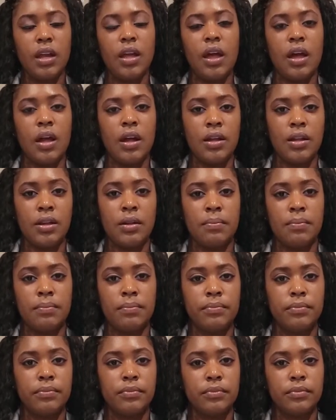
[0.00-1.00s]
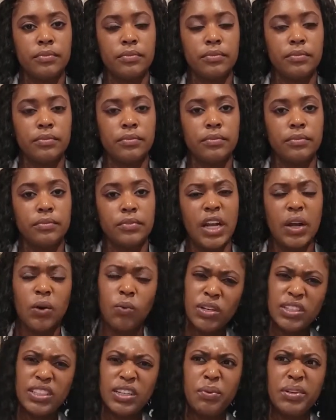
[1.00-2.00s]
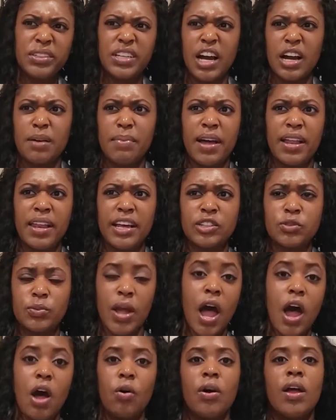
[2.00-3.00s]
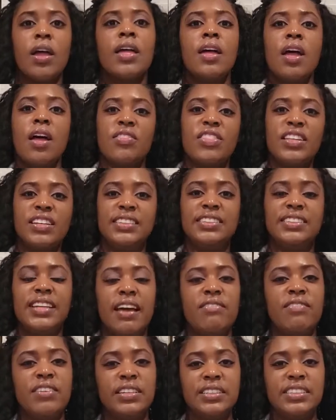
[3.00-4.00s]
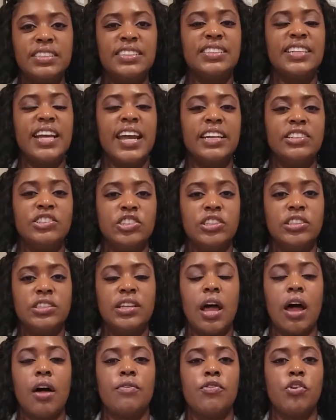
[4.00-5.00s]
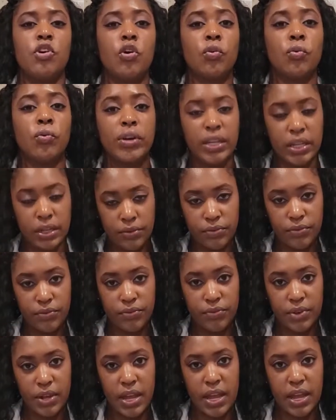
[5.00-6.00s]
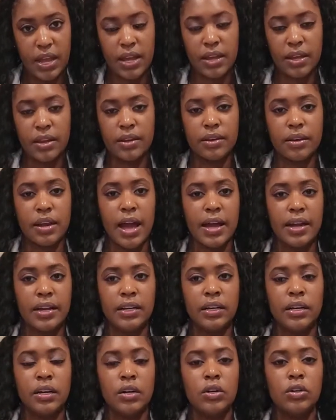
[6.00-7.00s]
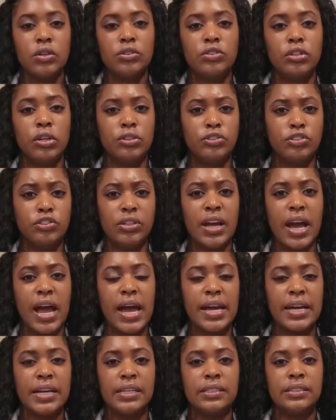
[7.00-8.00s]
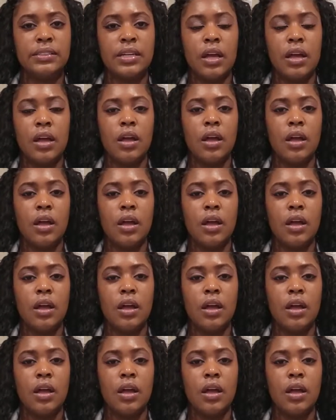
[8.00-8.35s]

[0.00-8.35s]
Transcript: what did we talk about last week? Oh, the 7 stages of grief. And I told you guys